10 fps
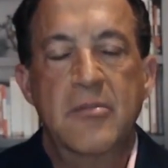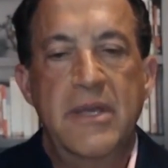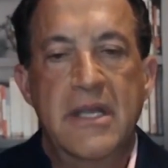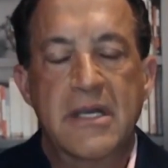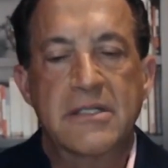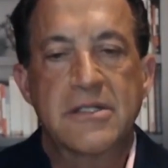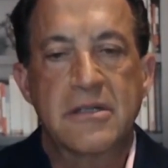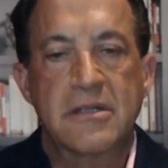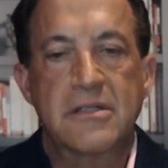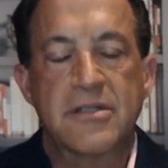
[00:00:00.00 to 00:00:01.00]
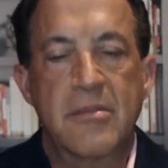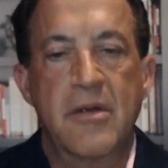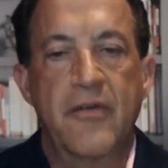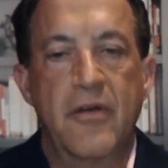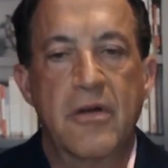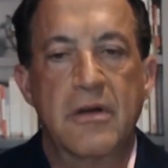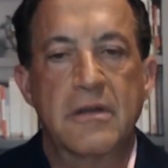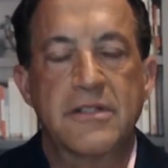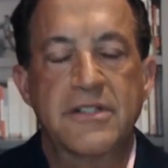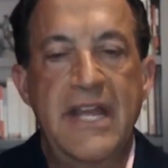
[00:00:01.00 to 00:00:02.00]
because some of
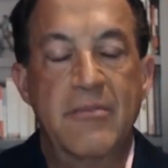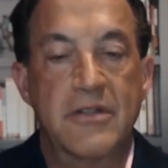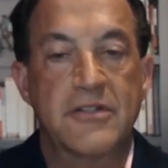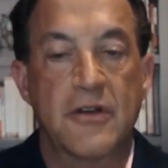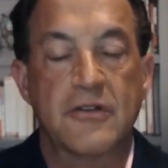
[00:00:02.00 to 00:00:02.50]
her statements